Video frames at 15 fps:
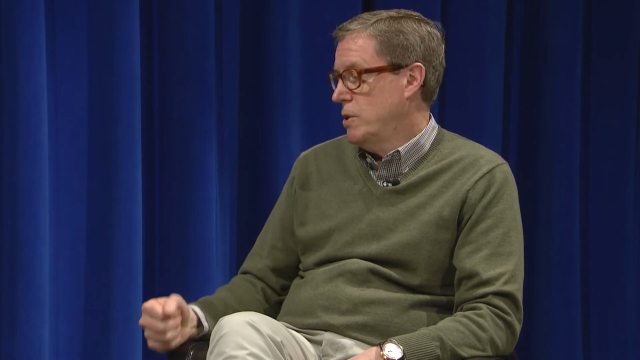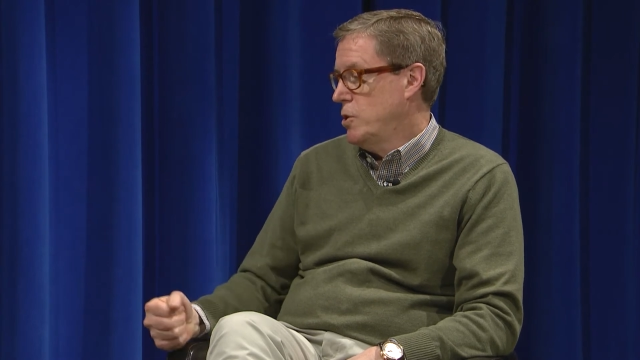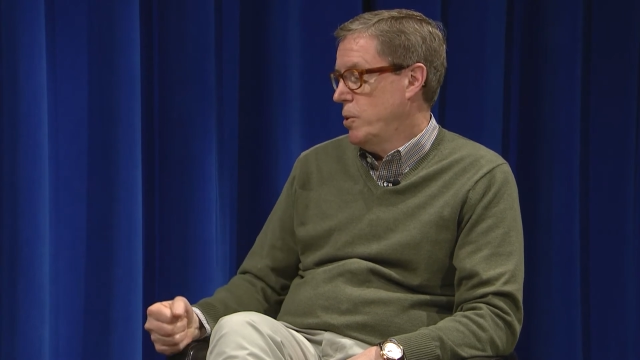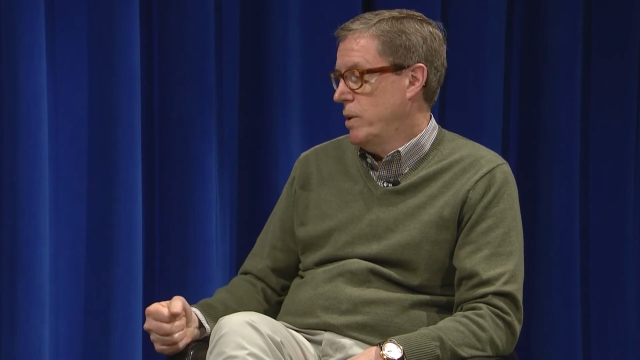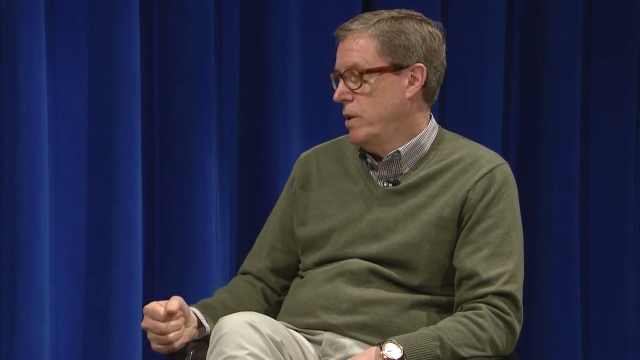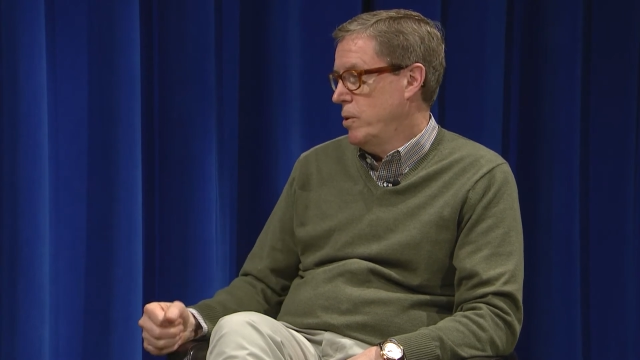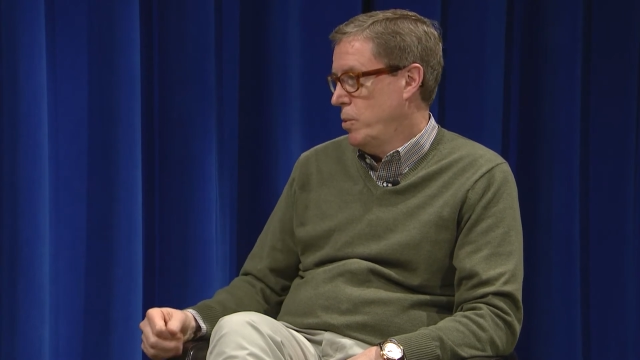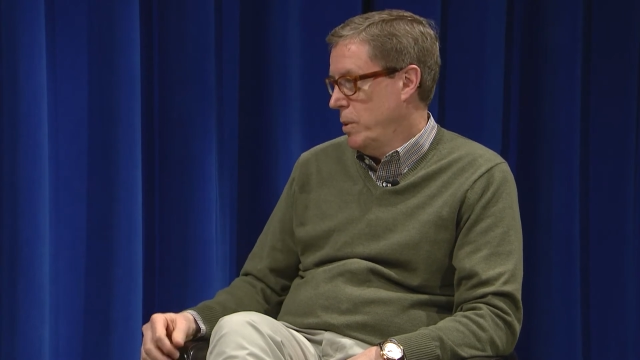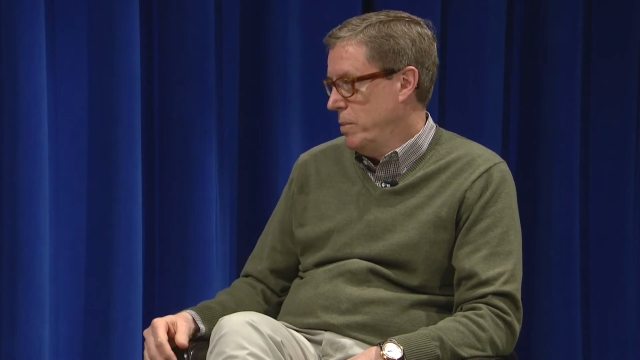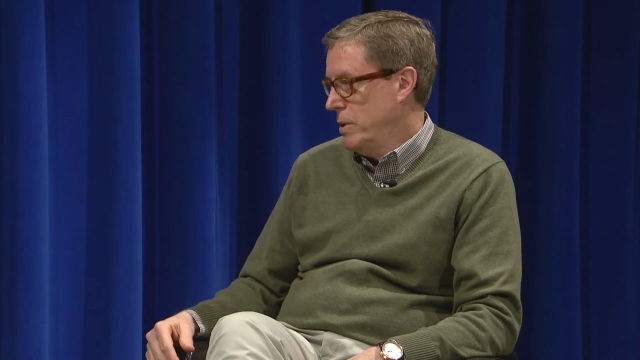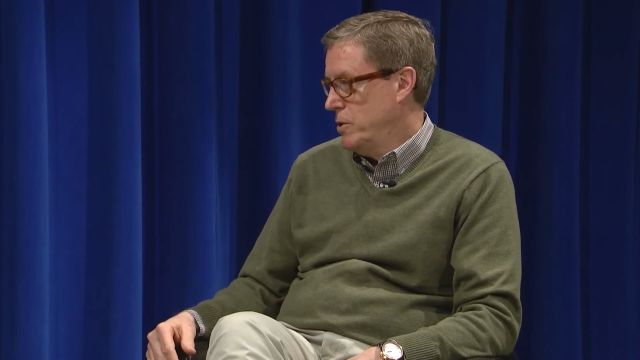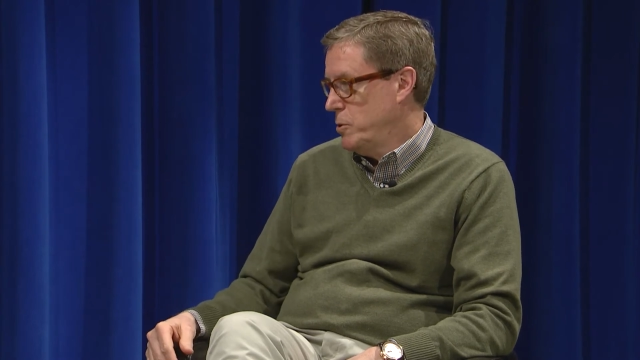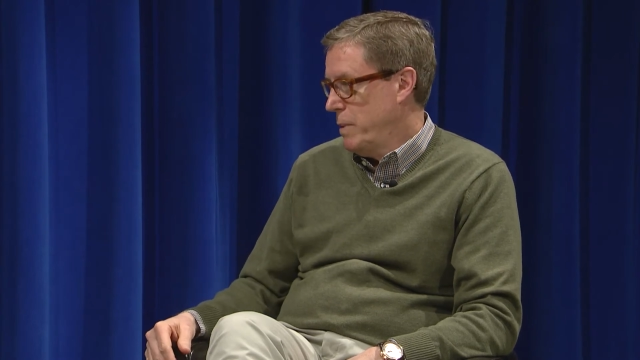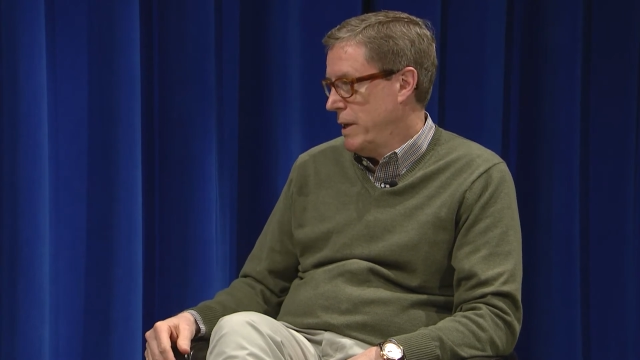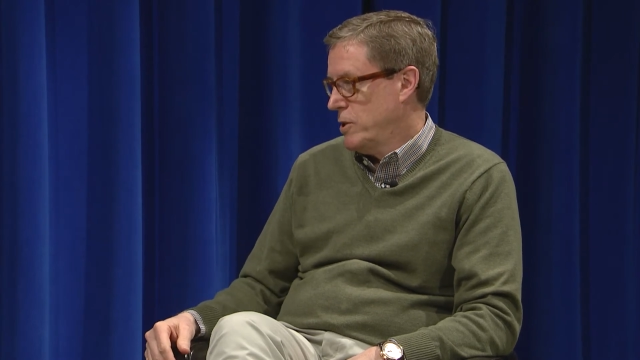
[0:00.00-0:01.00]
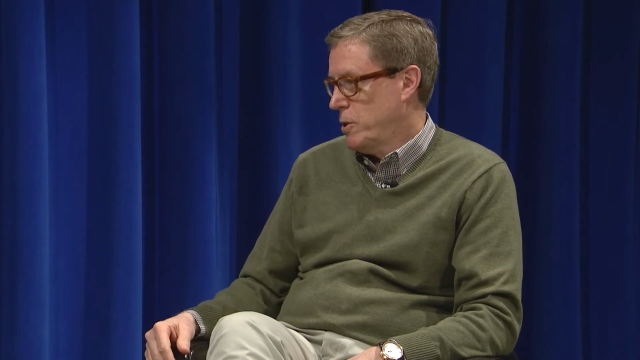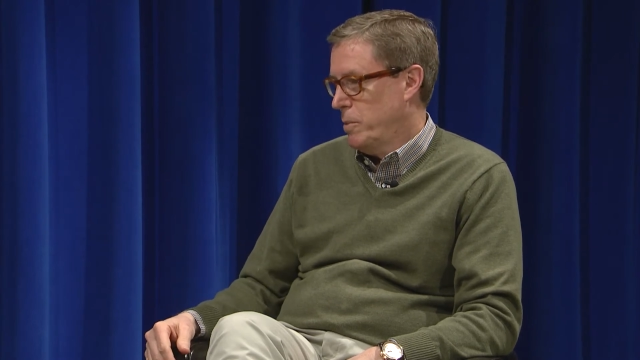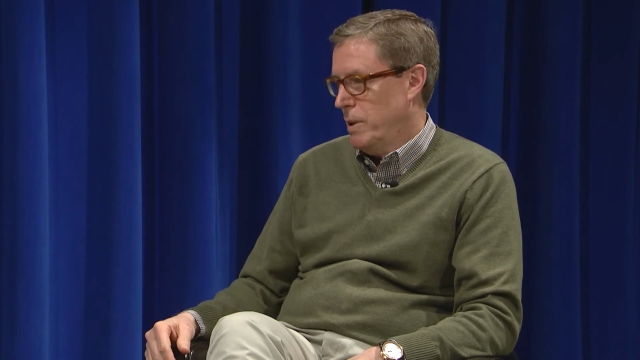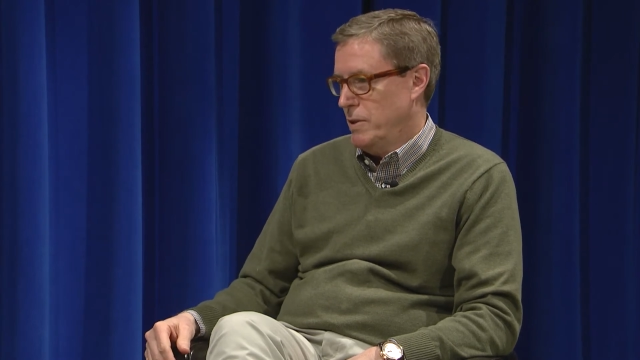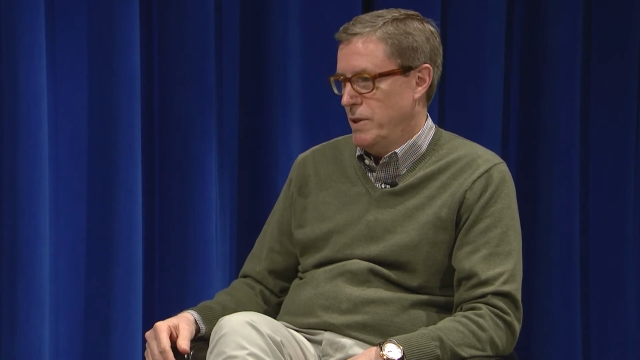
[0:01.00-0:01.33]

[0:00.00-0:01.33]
join the women's basketball